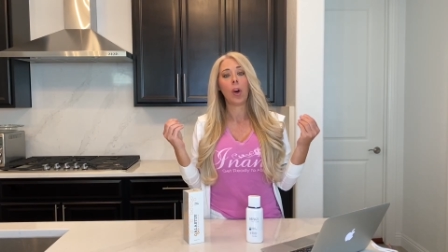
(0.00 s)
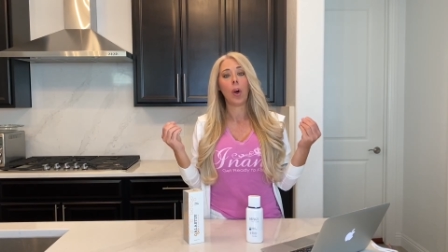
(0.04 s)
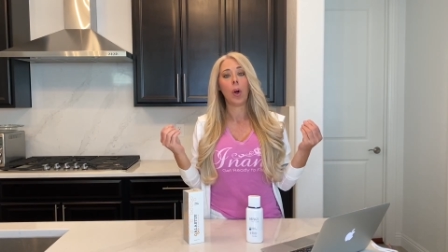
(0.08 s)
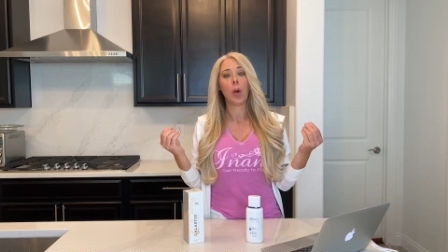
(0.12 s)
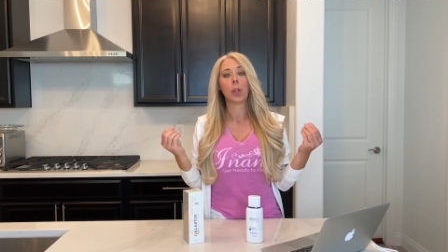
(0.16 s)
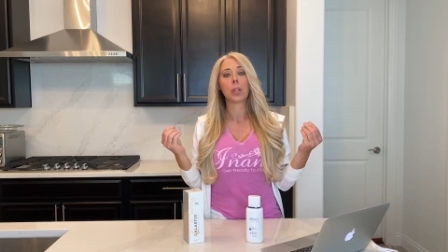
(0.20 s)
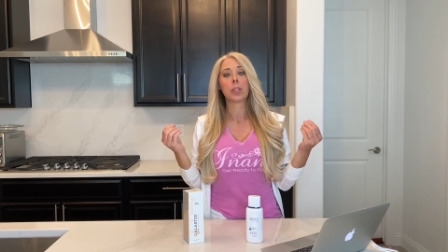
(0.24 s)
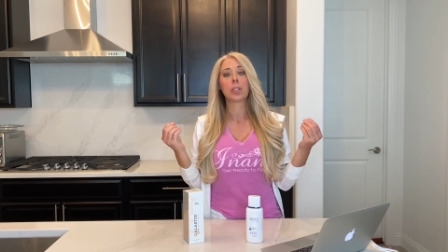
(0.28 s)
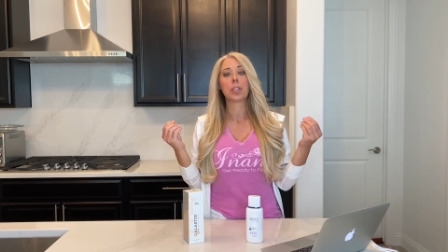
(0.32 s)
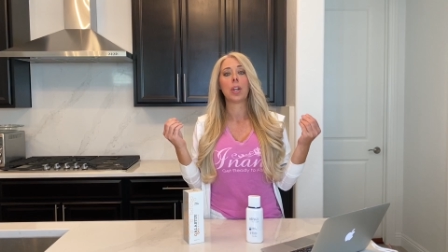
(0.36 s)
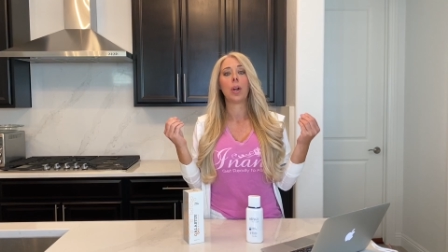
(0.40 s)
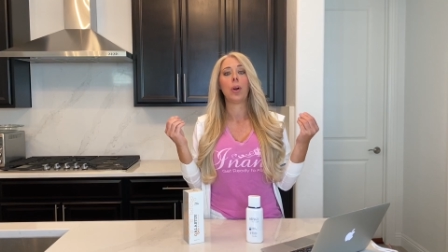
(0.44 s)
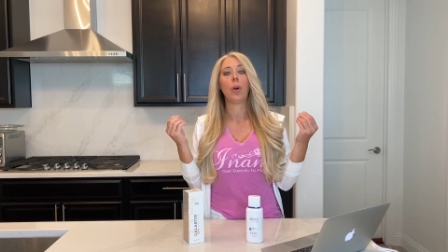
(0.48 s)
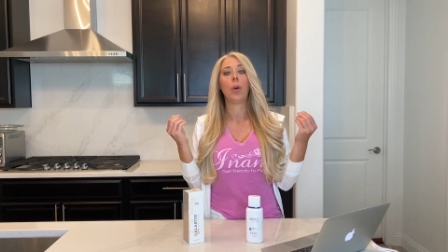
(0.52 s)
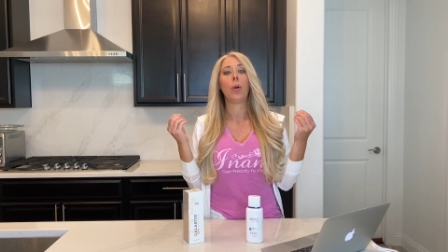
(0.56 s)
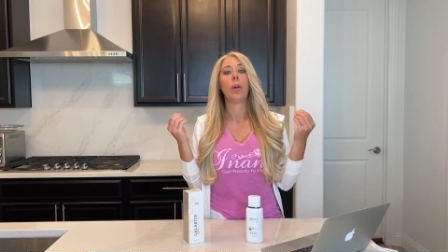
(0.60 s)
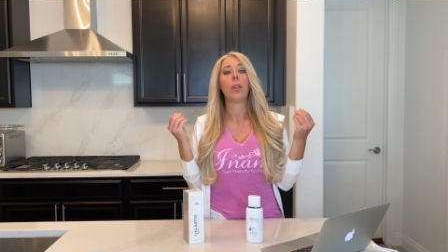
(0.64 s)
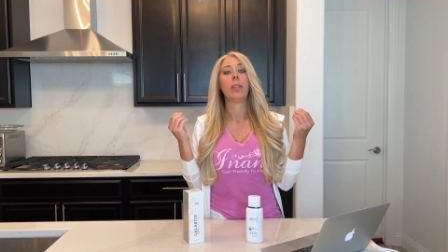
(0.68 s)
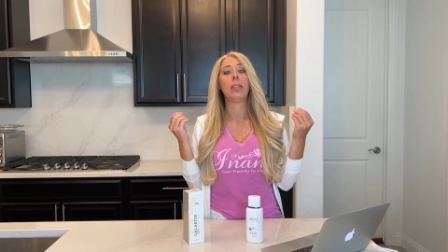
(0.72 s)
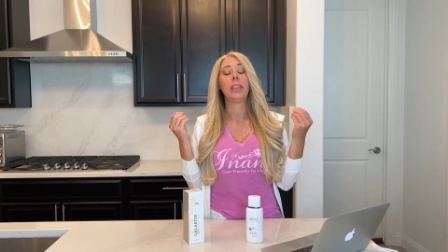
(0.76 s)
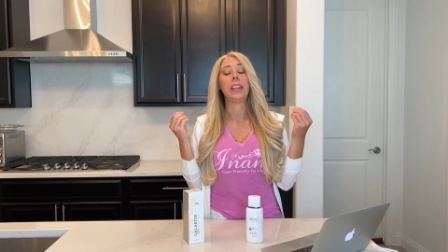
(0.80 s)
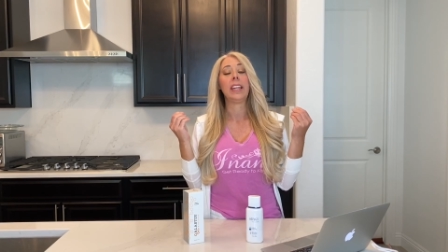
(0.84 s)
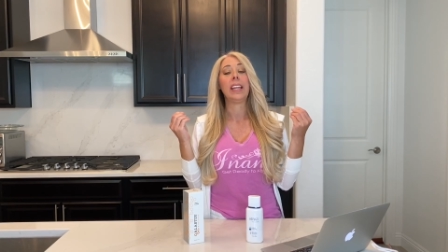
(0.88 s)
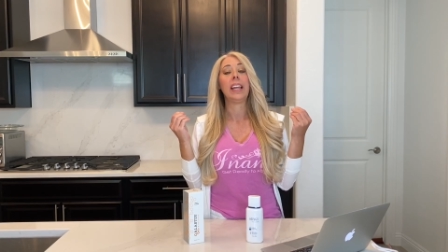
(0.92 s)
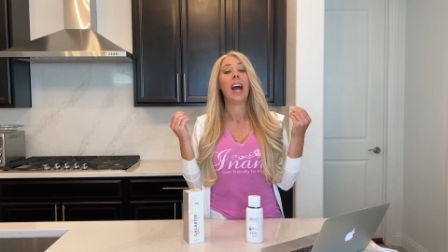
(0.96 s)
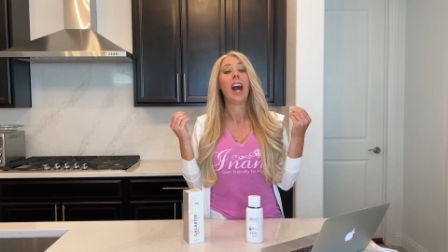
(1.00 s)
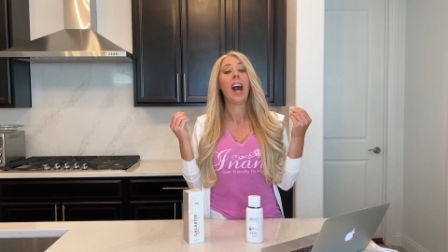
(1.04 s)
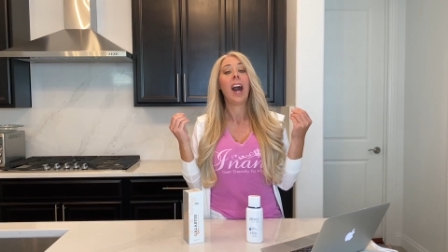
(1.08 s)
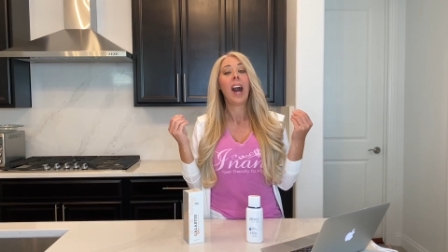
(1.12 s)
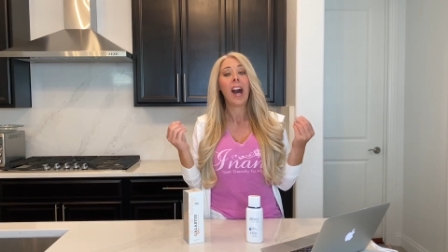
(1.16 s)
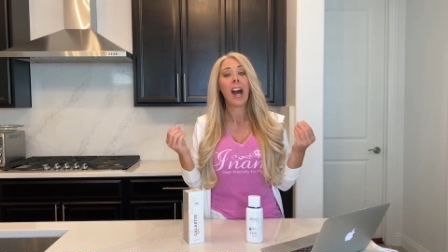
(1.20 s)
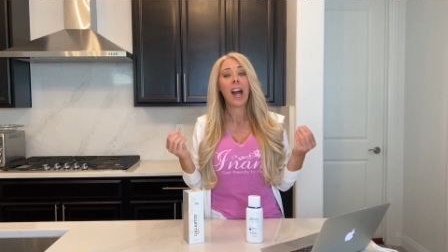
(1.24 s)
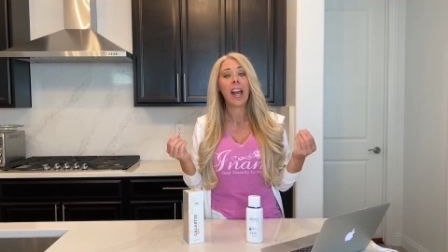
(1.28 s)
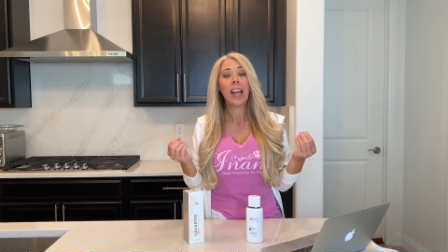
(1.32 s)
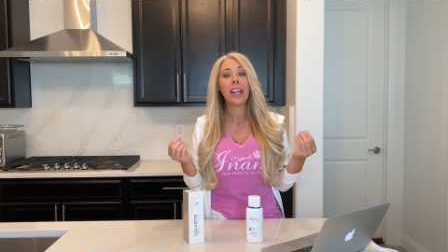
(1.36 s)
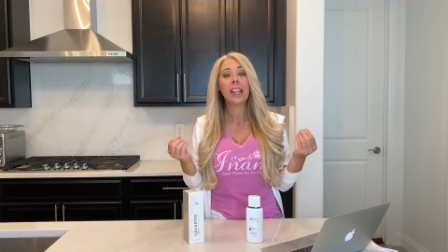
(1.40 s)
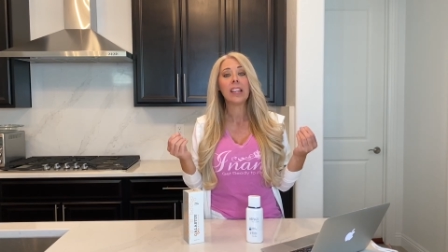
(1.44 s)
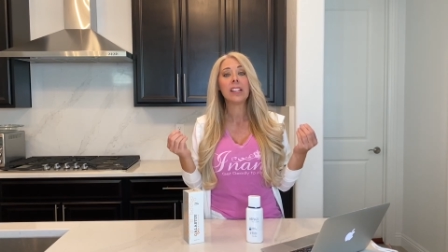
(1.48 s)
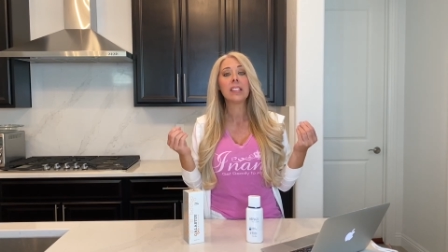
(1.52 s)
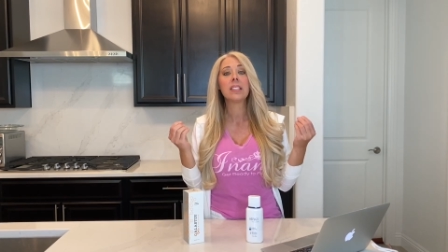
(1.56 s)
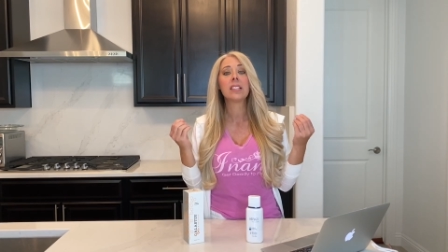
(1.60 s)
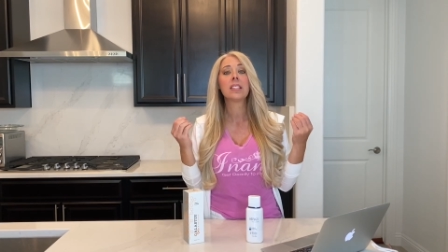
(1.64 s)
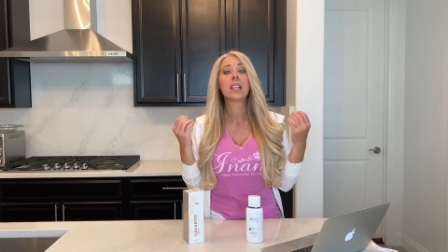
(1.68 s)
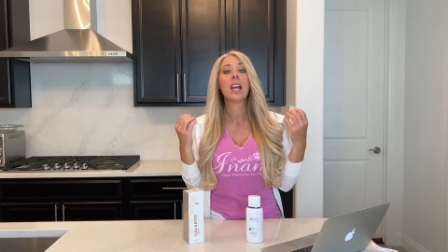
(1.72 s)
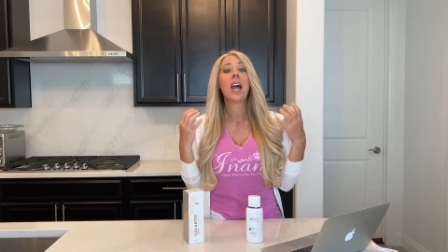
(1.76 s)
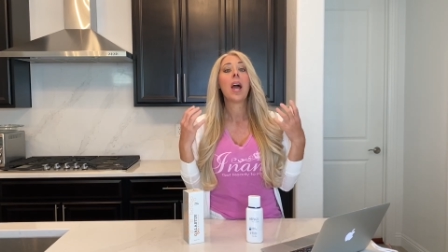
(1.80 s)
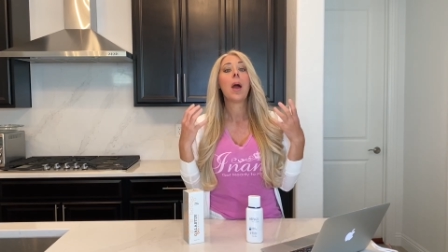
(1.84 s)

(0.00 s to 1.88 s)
also the highest